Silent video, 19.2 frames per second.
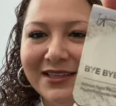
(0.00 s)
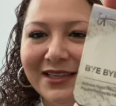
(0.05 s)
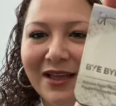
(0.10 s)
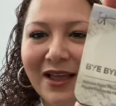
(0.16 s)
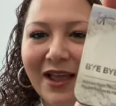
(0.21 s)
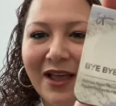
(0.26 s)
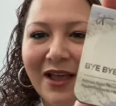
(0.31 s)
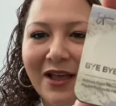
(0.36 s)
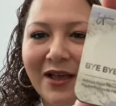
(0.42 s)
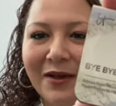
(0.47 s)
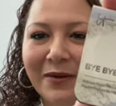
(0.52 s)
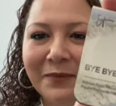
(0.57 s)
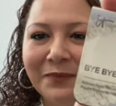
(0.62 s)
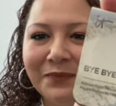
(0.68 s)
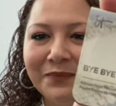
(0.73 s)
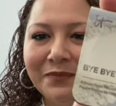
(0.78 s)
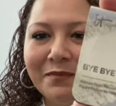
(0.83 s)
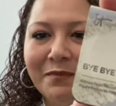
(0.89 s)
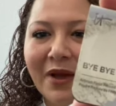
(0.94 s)

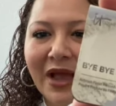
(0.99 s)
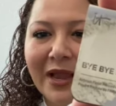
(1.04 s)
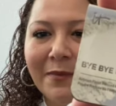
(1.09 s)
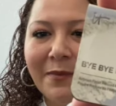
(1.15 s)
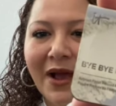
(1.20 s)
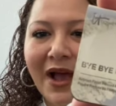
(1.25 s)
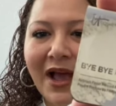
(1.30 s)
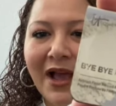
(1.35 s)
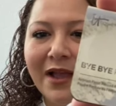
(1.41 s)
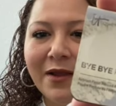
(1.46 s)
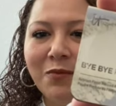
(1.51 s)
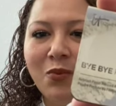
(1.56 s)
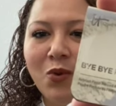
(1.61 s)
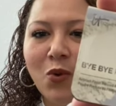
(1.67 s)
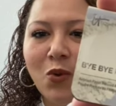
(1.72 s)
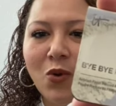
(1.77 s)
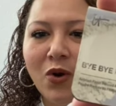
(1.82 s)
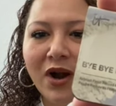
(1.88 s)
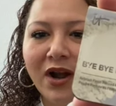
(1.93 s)
Bye Bye
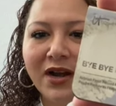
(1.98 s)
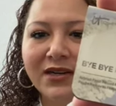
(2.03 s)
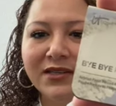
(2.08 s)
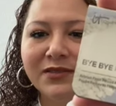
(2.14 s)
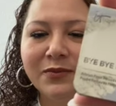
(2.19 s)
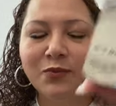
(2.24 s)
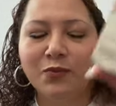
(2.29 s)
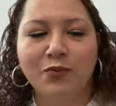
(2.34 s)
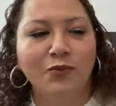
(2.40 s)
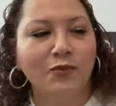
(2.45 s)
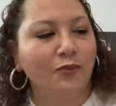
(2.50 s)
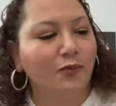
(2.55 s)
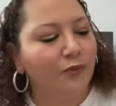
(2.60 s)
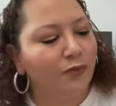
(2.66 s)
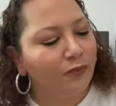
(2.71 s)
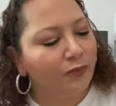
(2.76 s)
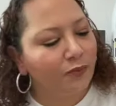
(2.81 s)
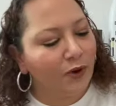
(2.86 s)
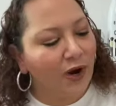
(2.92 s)
Pores
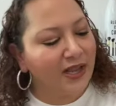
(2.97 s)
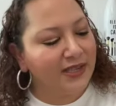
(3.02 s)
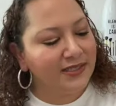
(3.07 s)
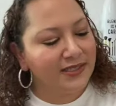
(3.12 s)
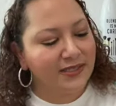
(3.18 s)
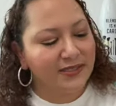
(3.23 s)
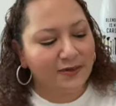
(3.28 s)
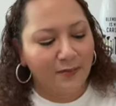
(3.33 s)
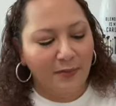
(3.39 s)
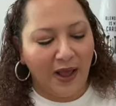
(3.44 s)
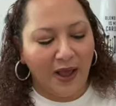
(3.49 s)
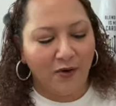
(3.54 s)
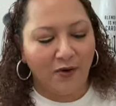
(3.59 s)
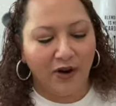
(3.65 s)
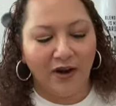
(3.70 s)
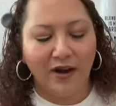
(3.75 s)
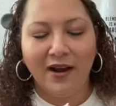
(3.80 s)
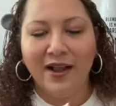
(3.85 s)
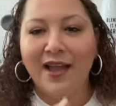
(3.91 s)
pressed
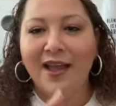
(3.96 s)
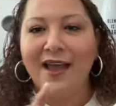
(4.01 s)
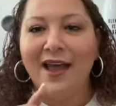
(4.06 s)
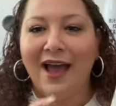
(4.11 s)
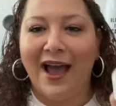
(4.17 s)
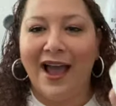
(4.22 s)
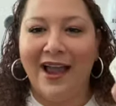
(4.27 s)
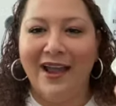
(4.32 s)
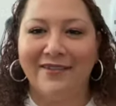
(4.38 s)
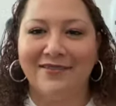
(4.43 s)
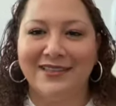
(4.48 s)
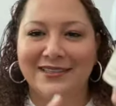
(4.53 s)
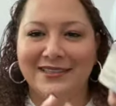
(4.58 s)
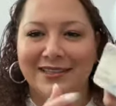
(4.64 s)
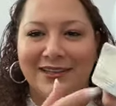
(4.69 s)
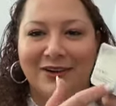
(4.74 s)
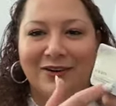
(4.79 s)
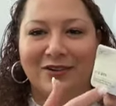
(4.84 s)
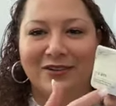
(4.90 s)
powder. I have this
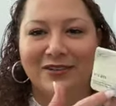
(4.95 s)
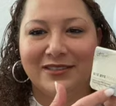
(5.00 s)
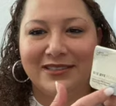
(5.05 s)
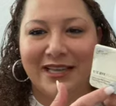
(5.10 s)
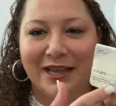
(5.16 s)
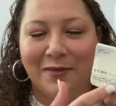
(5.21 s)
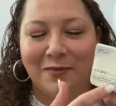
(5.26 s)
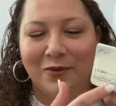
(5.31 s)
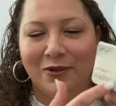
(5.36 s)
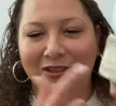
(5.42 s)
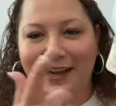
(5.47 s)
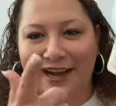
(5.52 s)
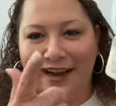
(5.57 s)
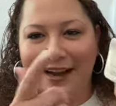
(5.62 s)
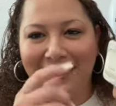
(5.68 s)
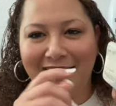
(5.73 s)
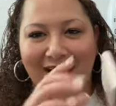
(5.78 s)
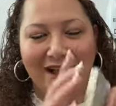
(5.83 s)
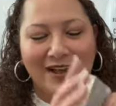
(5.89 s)
little sample that I
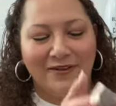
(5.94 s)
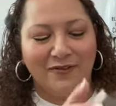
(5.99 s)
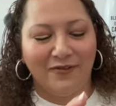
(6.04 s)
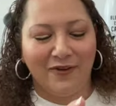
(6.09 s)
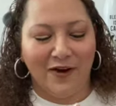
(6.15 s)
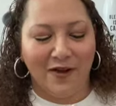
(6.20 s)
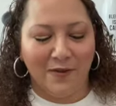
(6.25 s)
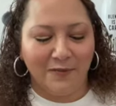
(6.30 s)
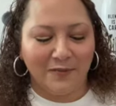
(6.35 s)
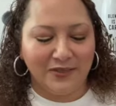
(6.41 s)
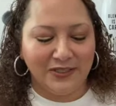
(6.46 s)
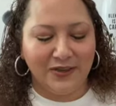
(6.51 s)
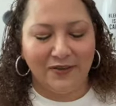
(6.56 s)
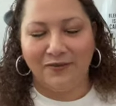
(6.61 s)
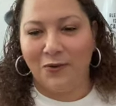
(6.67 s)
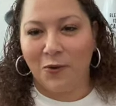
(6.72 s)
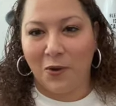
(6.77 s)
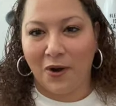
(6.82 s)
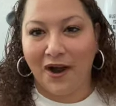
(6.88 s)
had gotten from
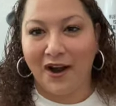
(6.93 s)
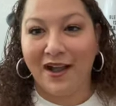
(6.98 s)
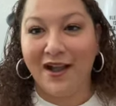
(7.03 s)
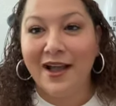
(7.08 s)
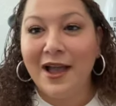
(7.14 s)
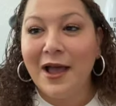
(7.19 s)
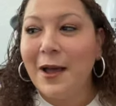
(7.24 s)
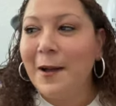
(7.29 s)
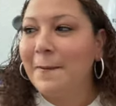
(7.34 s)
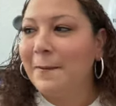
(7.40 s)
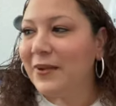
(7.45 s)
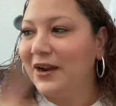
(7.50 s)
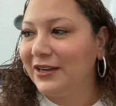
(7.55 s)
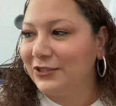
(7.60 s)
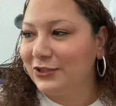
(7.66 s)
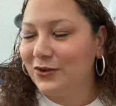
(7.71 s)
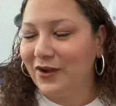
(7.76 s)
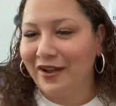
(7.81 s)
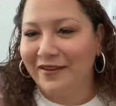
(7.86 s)
Sephora, but I
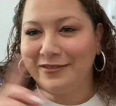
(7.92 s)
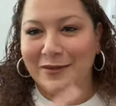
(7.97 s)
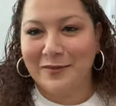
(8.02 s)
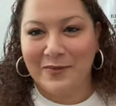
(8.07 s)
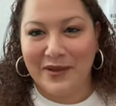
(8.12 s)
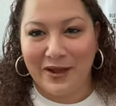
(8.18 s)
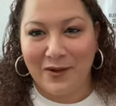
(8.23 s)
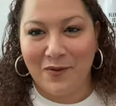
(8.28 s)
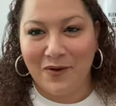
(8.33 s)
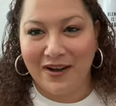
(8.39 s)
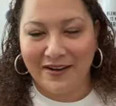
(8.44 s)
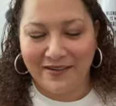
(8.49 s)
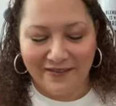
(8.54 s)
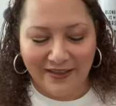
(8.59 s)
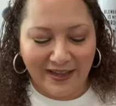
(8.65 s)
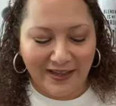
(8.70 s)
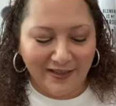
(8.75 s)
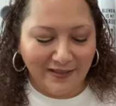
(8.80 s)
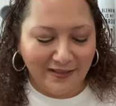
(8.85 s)
do have the big one of
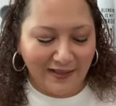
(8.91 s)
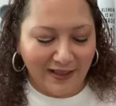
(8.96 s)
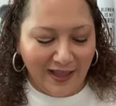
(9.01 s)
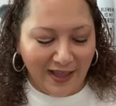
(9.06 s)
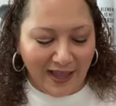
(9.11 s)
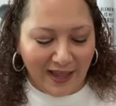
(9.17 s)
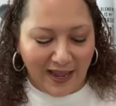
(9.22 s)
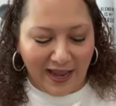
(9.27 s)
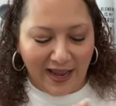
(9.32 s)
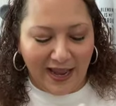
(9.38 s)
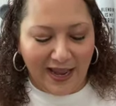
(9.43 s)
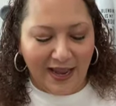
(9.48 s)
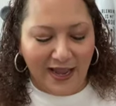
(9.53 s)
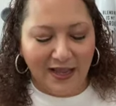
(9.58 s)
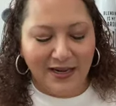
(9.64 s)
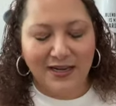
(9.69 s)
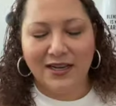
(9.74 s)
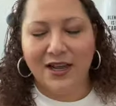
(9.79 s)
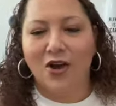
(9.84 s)
it.
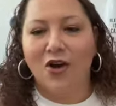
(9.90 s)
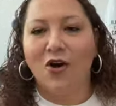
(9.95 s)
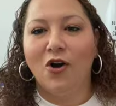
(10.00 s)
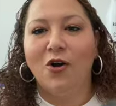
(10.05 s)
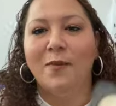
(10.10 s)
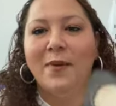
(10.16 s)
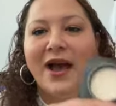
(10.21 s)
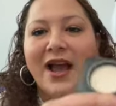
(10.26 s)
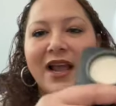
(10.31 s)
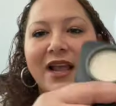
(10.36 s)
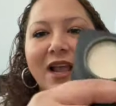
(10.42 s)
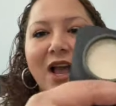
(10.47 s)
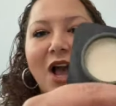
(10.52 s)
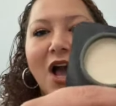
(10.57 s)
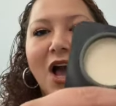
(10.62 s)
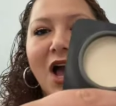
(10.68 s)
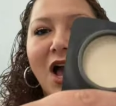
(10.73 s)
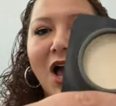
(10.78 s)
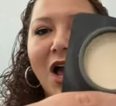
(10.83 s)
And oh my
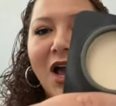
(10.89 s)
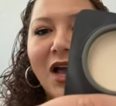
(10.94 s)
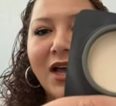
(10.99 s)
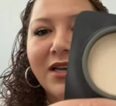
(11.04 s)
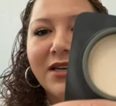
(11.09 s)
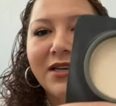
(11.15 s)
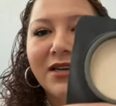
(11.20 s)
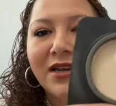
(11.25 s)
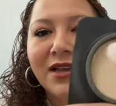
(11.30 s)
God,